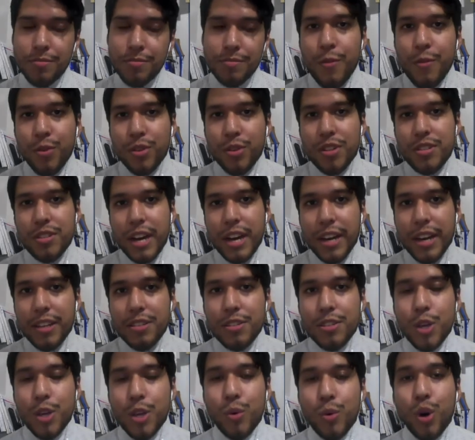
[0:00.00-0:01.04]
For the dais,
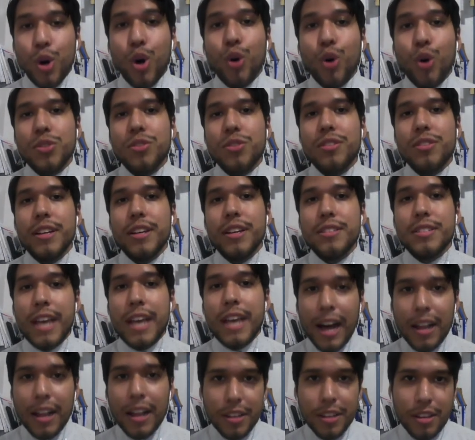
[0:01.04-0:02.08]
they will also see a
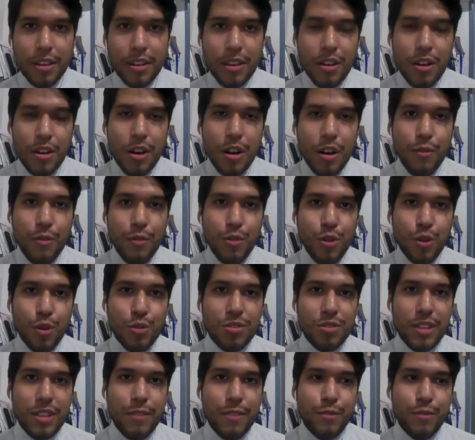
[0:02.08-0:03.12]
tally of those
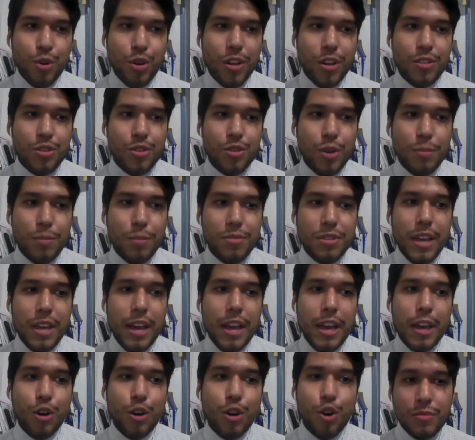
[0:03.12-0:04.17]
that voted to
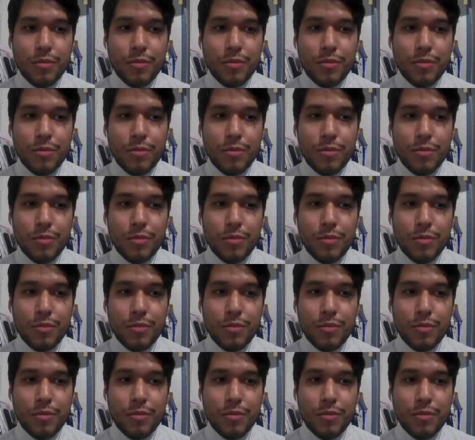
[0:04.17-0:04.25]
abstain.